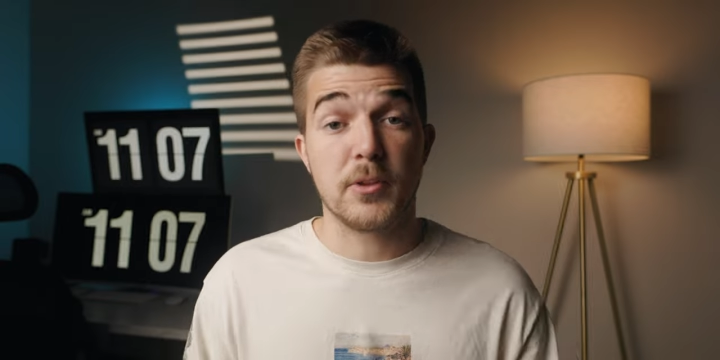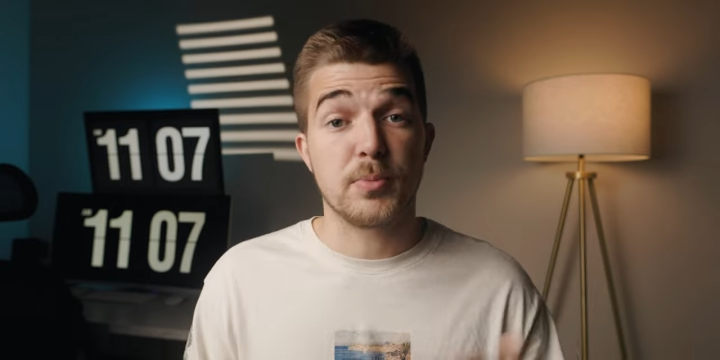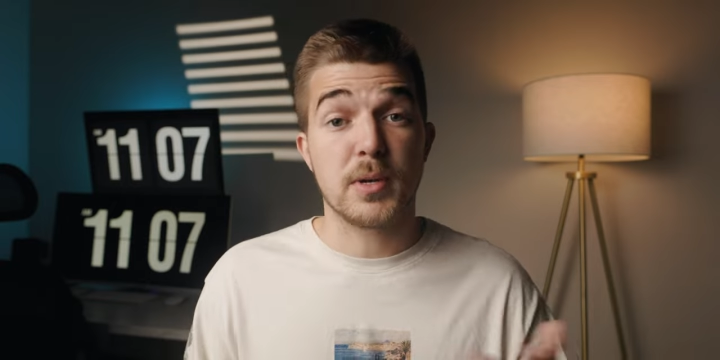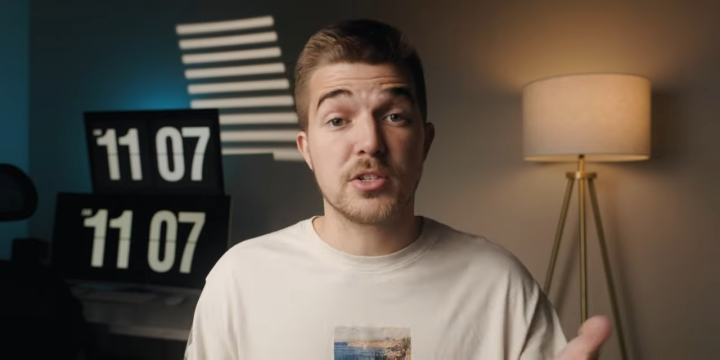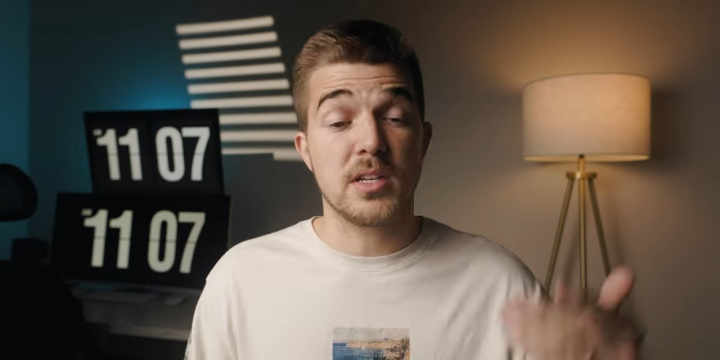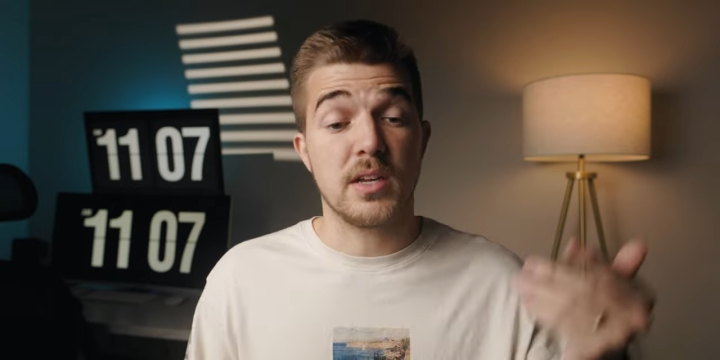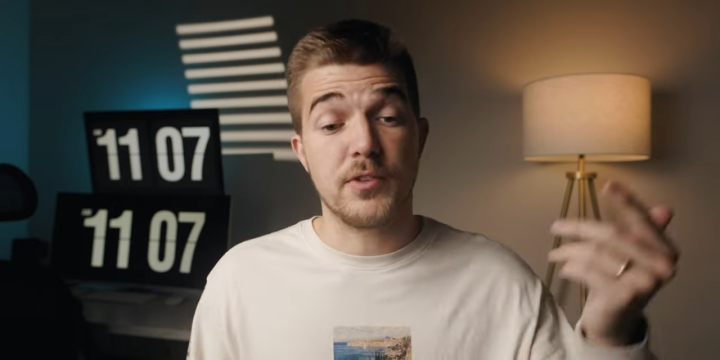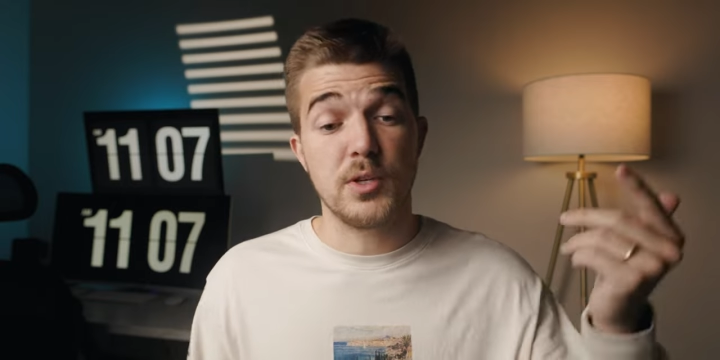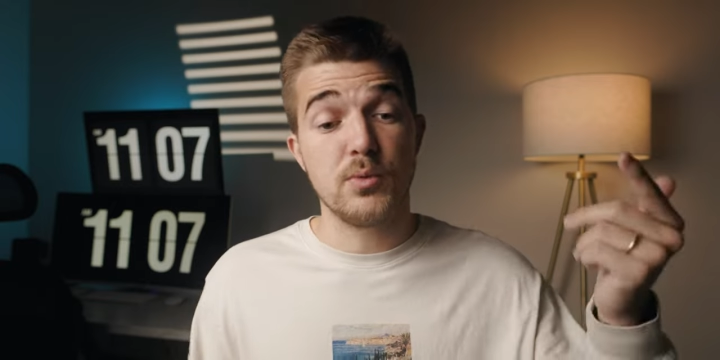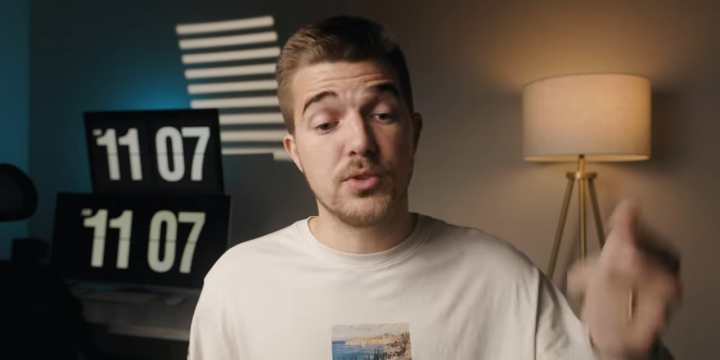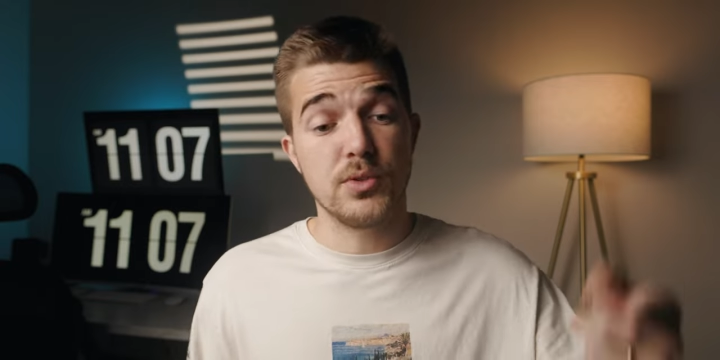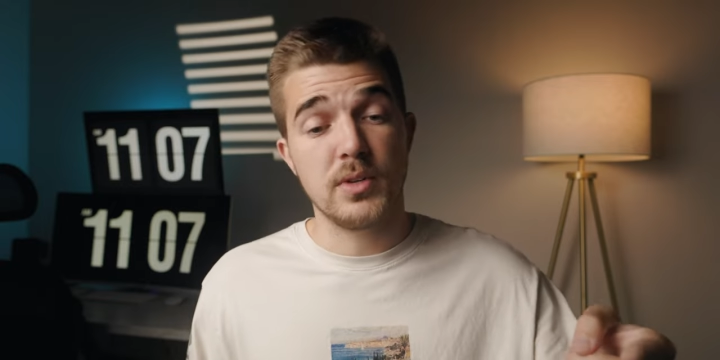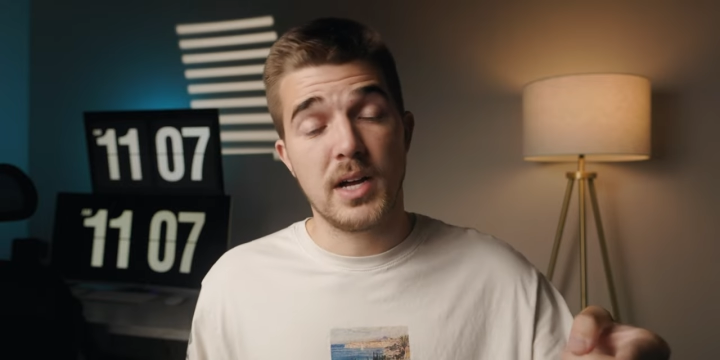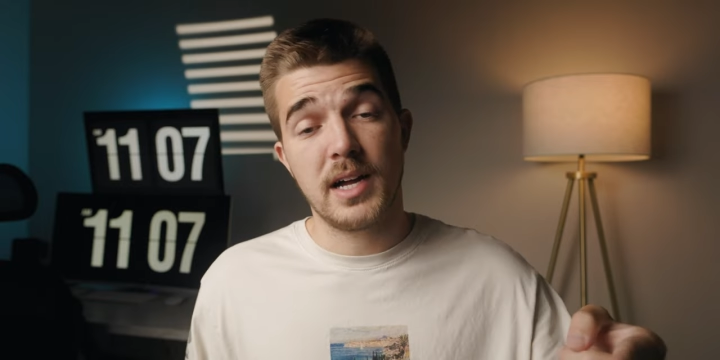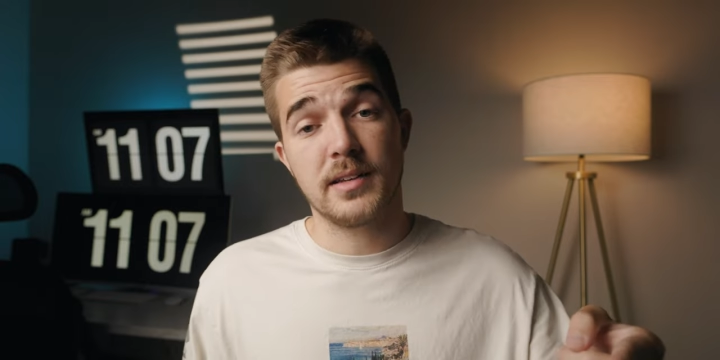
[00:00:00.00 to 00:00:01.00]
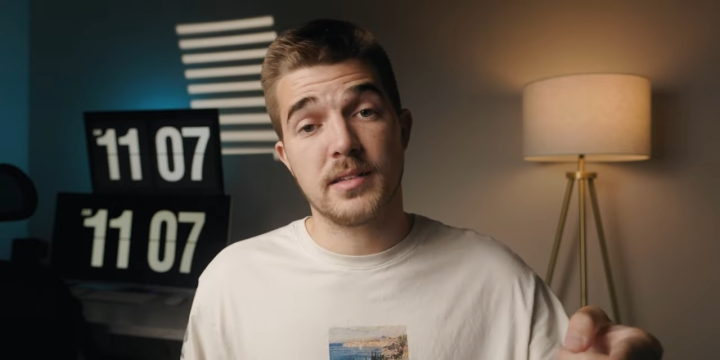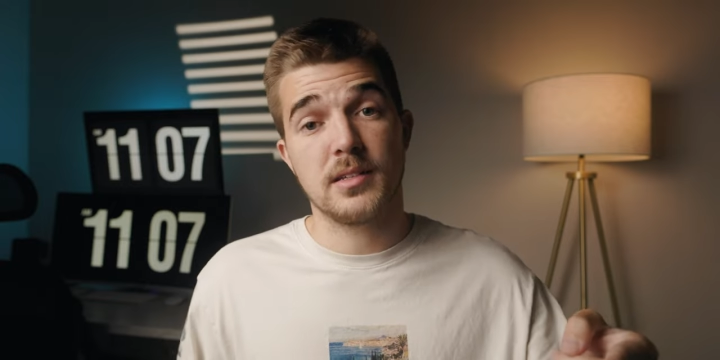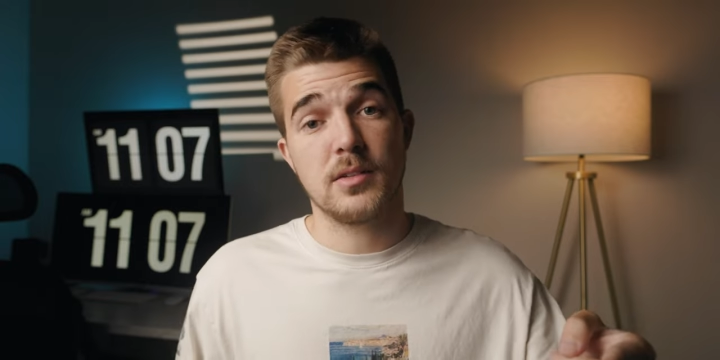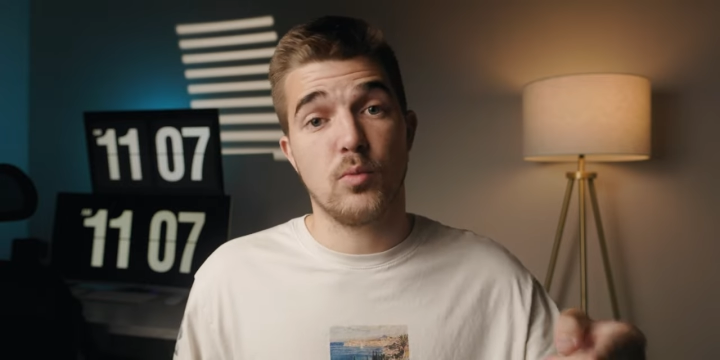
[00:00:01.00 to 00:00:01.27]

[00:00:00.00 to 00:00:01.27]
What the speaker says: especially if you do not